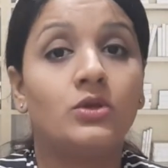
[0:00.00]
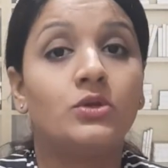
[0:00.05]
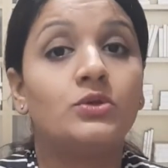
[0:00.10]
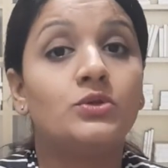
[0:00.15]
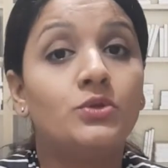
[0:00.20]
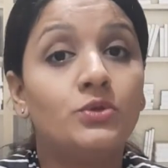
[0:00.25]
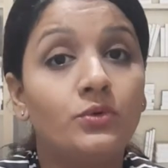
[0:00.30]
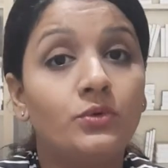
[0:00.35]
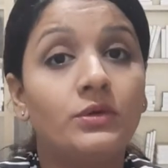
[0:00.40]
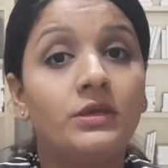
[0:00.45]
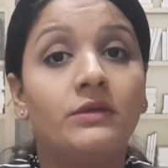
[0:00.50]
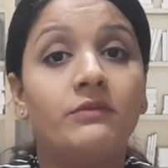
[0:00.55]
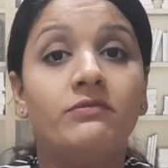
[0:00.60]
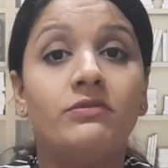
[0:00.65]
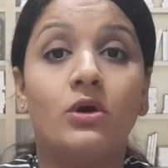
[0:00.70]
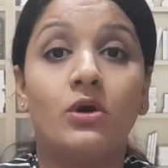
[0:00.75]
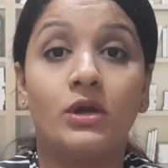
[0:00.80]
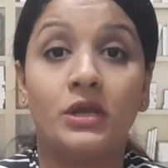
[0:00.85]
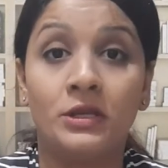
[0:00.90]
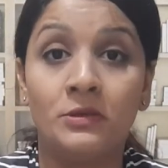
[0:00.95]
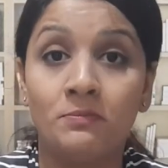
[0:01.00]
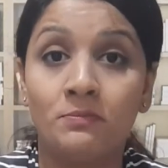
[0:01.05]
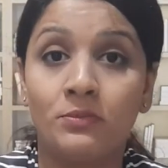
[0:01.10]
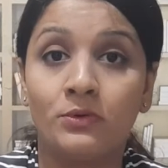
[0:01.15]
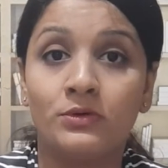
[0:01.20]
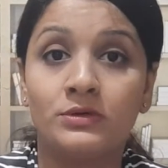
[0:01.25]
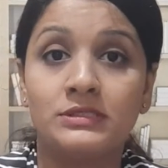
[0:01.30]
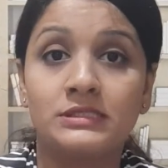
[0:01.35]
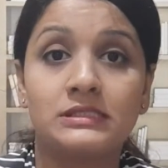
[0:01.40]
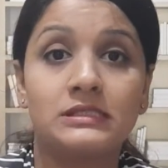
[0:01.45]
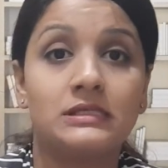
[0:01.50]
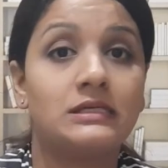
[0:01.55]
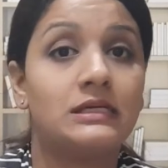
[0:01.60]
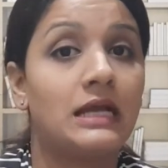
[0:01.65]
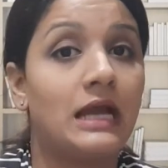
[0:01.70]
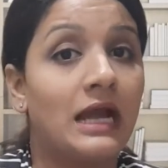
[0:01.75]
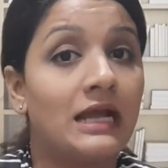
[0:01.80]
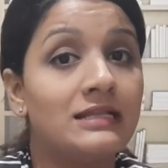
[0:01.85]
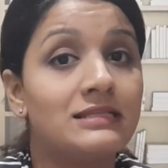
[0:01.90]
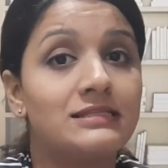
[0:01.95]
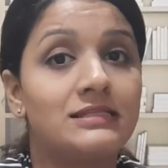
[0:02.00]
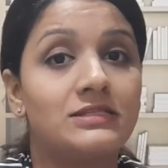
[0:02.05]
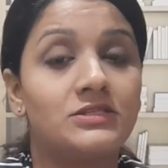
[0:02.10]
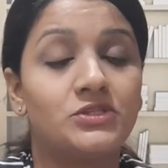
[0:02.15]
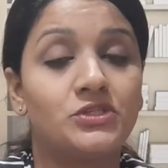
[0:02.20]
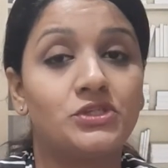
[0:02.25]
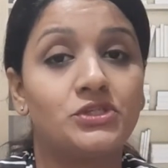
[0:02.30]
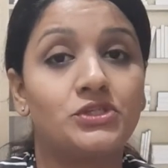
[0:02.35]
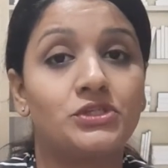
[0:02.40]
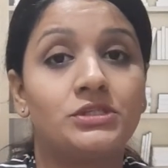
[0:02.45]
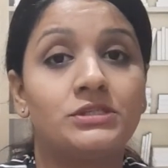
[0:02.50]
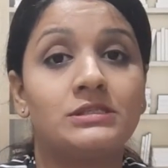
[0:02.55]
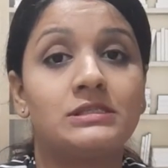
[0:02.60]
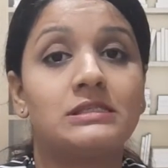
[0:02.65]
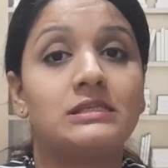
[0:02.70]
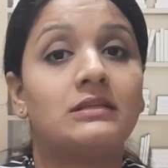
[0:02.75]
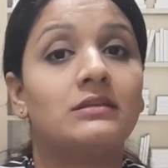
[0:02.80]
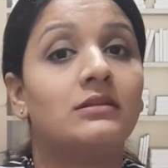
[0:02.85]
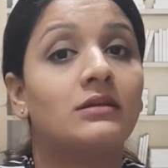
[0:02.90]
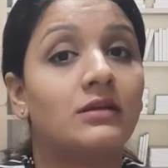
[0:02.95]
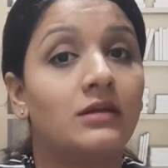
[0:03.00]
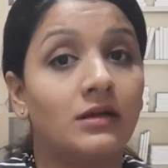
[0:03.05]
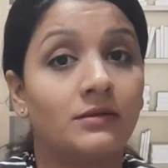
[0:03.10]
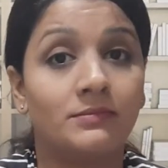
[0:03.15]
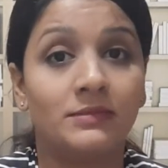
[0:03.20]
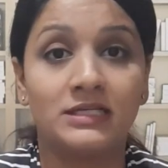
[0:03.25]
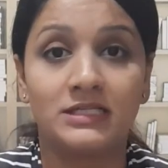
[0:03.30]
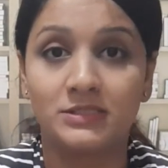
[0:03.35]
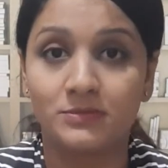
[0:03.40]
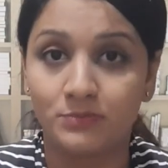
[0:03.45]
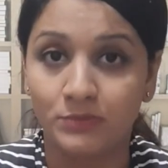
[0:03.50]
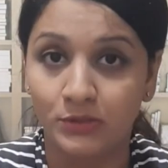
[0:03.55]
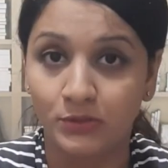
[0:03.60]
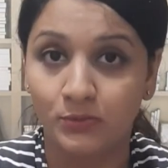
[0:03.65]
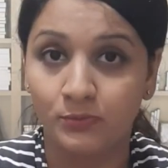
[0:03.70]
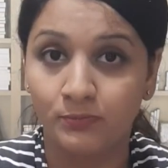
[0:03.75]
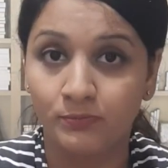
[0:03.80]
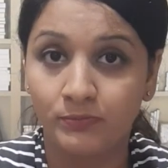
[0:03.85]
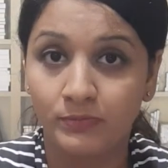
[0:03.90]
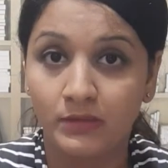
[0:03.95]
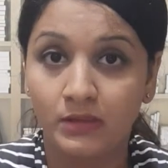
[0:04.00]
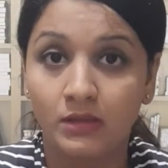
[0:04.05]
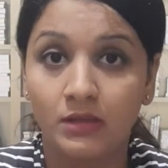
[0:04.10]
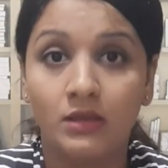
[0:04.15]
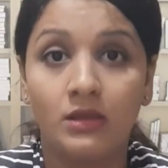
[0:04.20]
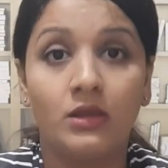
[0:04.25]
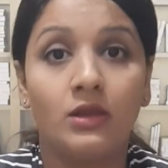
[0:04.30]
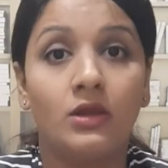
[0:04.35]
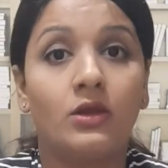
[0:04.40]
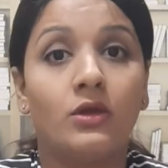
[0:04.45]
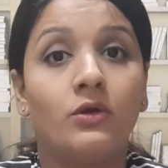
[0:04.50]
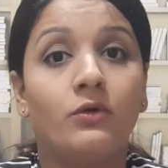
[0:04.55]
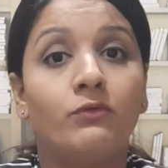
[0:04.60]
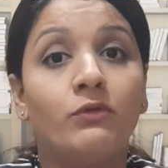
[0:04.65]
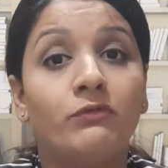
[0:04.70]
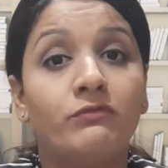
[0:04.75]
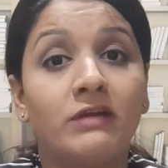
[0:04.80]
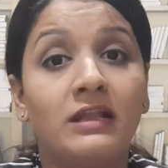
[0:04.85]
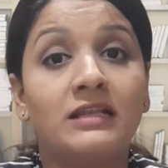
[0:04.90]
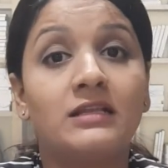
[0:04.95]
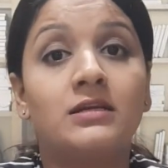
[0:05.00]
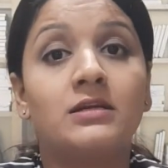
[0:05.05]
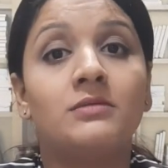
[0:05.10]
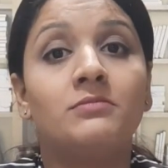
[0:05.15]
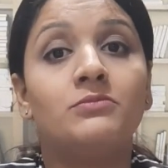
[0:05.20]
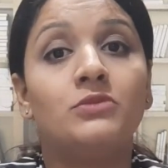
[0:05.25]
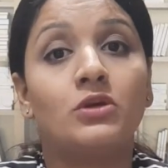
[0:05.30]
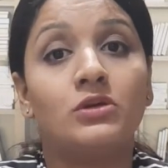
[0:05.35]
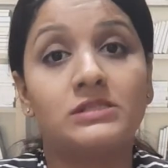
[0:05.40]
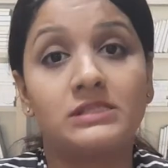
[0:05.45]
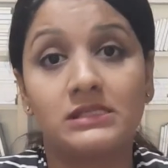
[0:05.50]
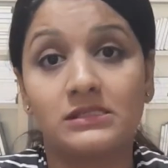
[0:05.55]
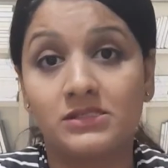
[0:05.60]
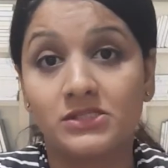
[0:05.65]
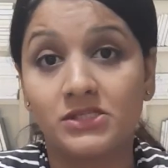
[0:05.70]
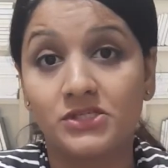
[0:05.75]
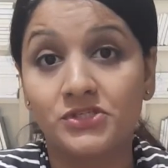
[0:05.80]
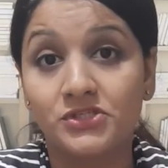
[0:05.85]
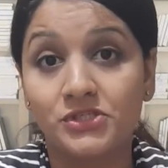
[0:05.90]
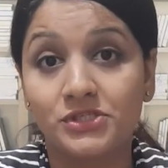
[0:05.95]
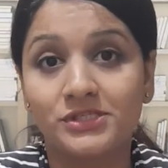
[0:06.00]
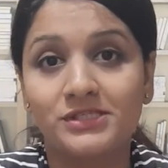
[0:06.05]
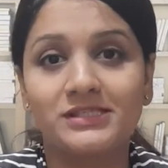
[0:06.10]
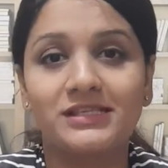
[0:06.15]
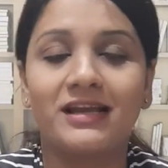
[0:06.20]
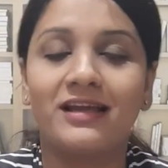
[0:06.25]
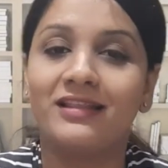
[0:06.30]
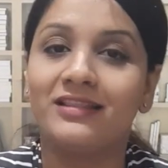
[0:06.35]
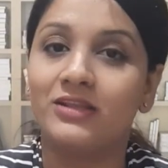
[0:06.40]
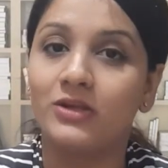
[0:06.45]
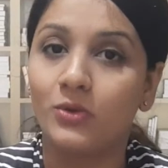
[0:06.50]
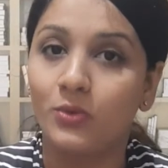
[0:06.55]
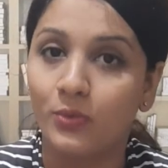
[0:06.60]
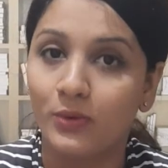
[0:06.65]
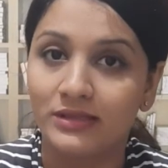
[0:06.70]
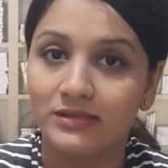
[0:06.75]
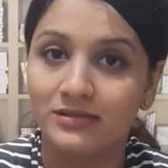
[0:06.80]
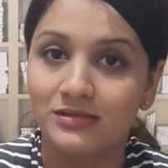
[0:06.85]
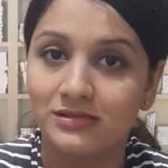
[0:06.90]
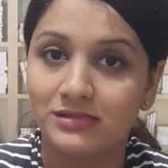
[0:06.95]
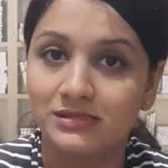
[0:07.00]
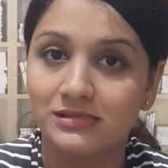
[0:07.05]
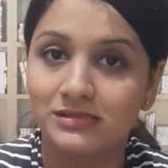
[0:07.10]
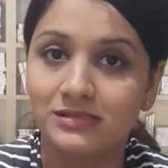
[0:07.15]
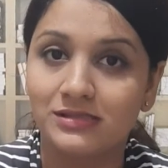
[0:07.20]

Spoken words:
Do give your inputs and suggestions in the comments below. We welcome your suggestions and the queries.